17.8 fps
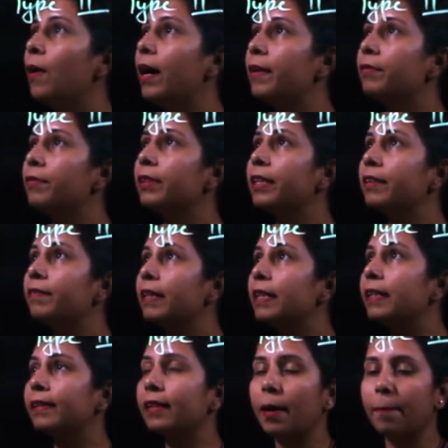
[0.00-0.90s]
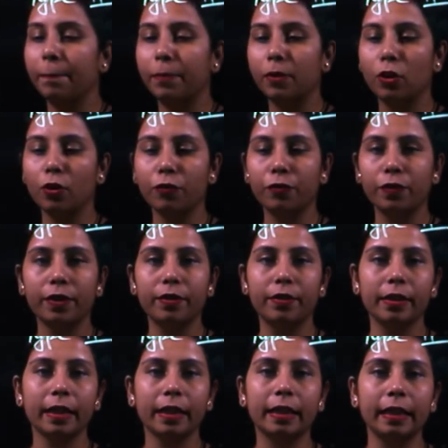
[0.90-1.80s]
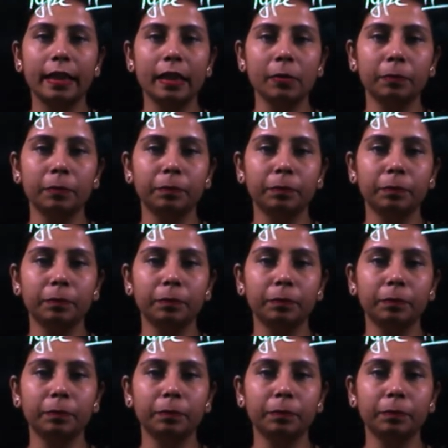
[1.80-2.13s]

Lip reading: I would give example of it directly.